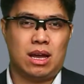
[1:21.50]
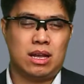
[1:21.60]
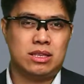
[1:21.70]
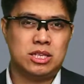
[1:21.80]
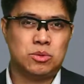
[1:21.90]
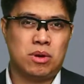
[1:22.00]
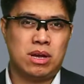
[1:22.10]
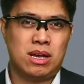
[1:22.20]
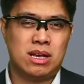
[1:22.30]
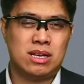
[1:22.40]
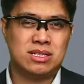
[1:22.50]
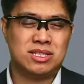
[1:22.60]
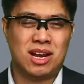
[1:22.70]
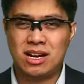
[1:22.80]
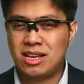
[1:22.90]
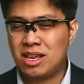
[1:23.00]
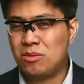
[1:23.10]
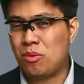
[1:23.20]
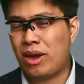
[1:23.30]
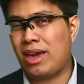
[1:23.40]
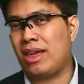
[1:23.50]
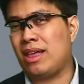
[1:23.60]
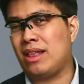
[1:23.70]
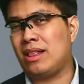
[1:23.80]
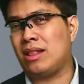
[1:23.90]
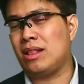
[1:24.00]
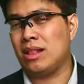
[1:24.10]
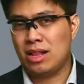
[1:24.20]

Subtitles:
This was started when